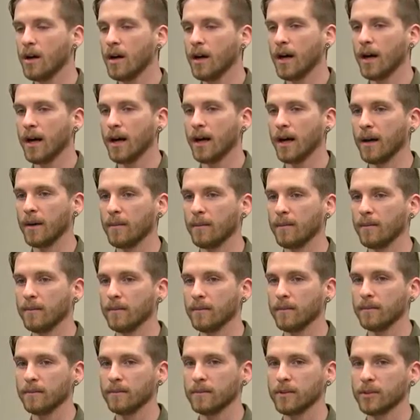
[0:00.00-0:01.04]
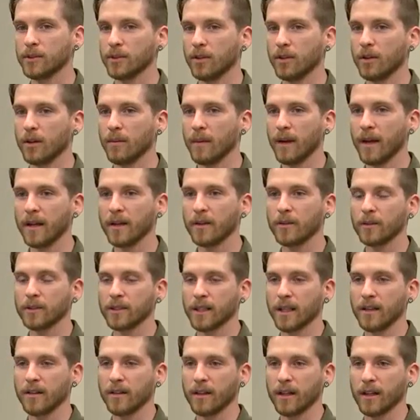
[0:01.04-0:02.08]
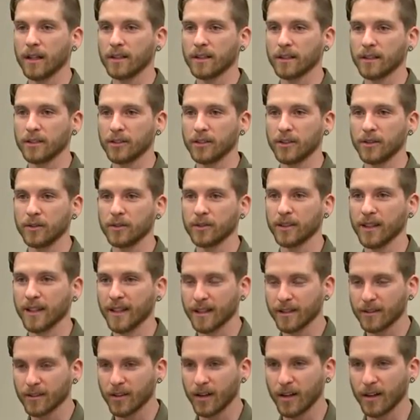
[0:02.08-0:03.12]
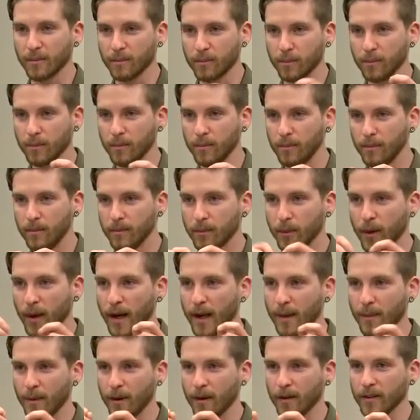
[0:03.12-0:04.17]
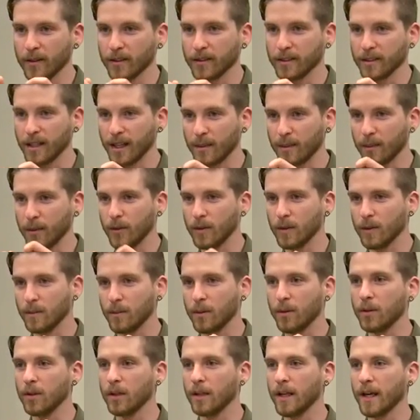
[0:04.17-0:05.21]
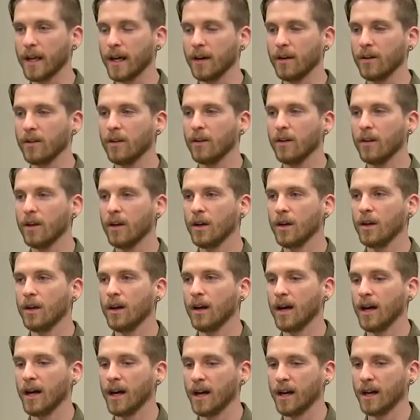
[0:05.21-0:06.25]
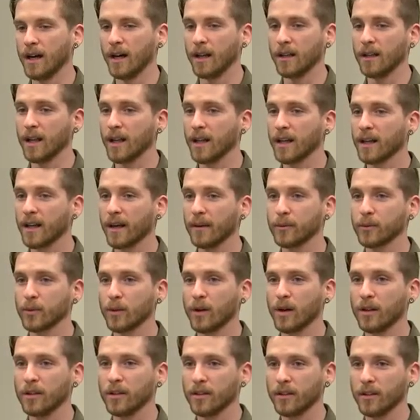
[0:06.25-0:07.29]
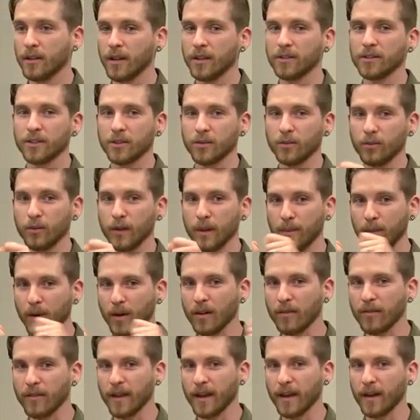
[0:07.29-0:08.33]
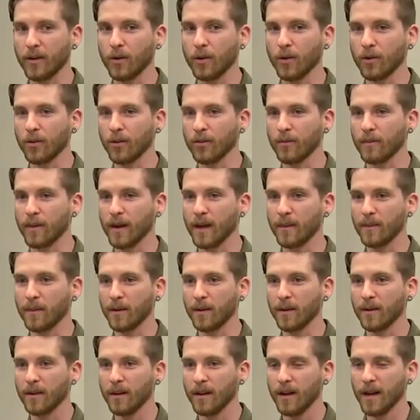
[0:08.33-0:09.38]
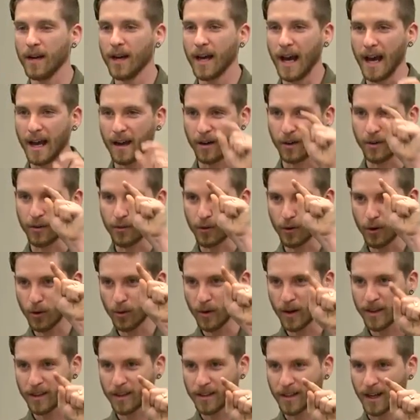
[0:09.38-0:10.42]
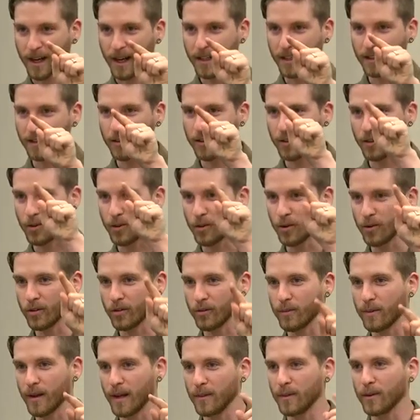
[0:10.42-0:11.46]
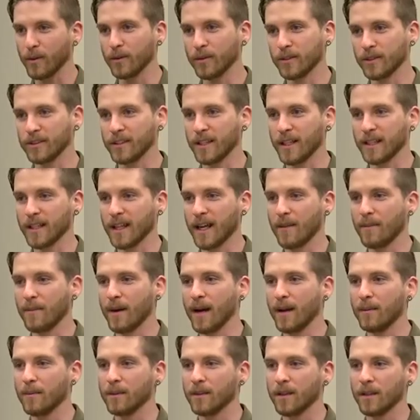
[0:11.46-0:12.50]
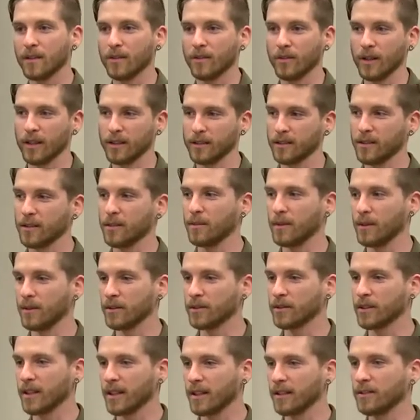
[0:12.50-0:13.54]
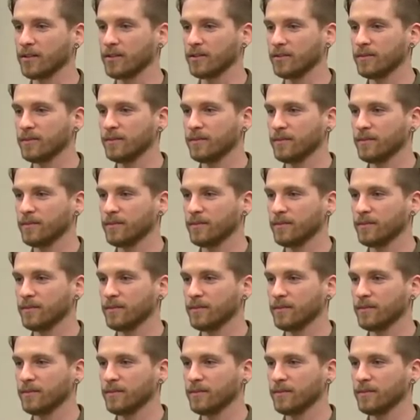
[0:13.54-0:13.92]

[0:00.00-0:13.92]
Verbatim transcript: Um, so Amanda was at her desk and she was like trying to pry apart the staple and pull it out. Uh, a lot of times what I'll do, I'll just rip off that corner of paper and I'll throw away the tiny little corner of paper, which is not that bad, but then the rest can be recycled.